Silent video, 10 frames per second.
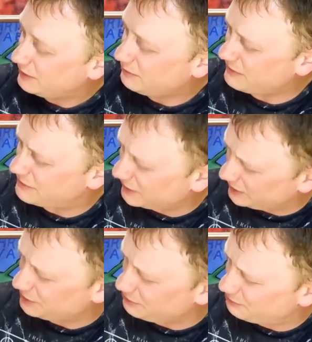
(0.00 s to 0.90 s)
with the
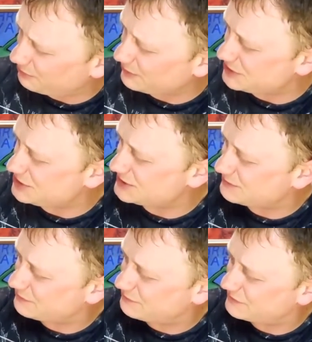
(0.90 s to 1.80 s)
loop, which is
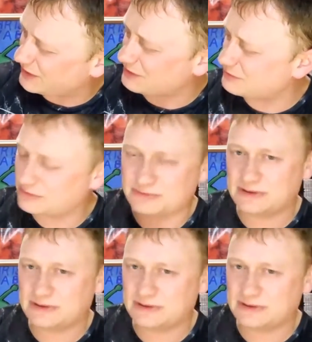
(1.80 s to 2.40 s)
the